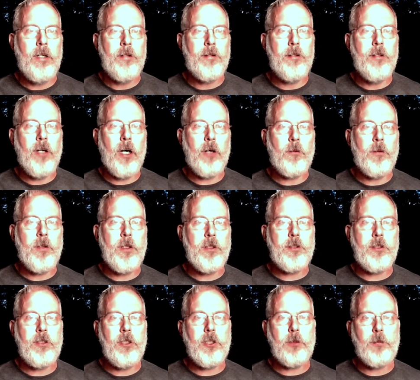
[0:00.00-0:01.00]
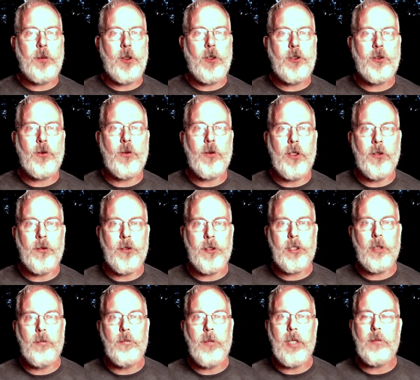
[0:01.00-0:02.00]
The non renunciant spiritual learner
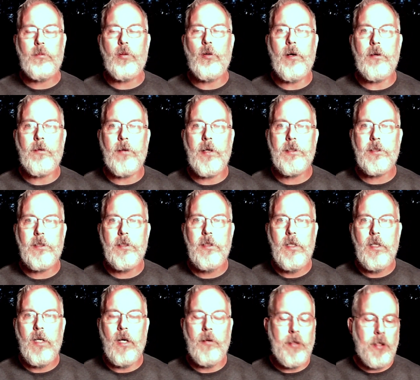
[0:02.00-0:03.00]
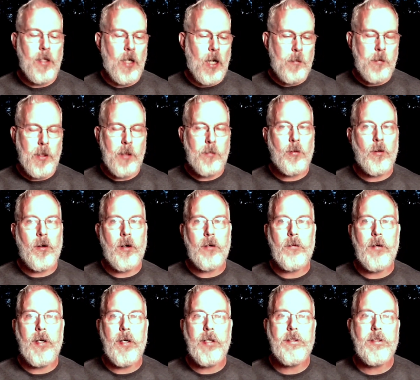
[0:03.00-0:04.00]
can make progress. I mean, I made
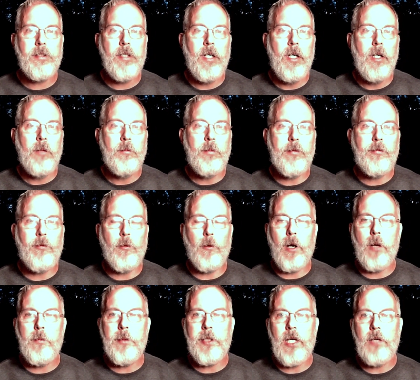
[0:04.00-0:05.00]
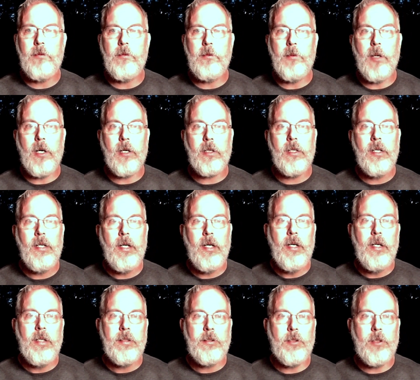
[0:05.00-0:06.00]
progress before I became a monk
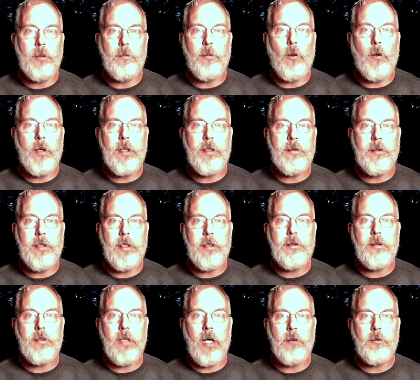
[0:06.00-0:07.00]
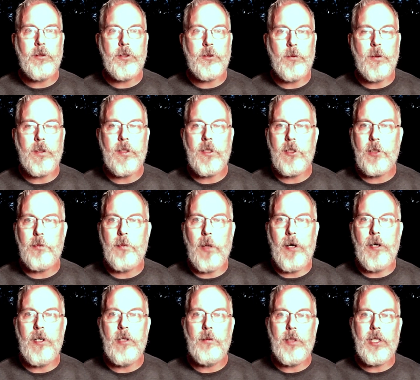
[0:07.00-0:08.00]
to the point that I was really
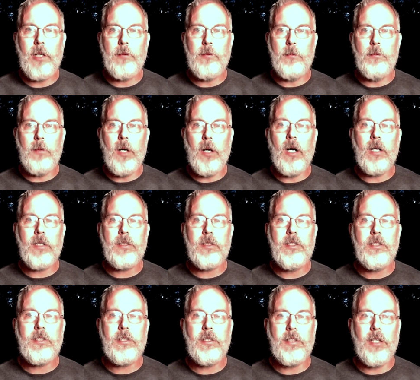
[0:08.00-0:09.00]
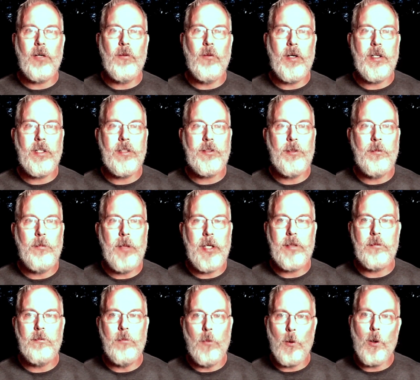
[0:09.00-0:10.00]
inspired to become a monk just because I wanted to make
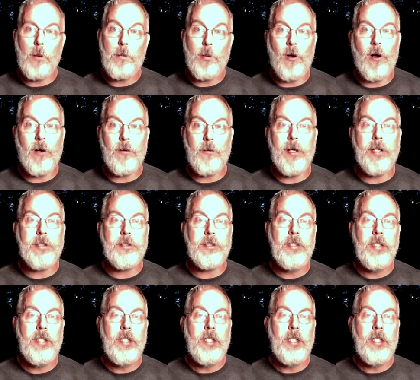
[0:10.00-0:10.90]
more progress.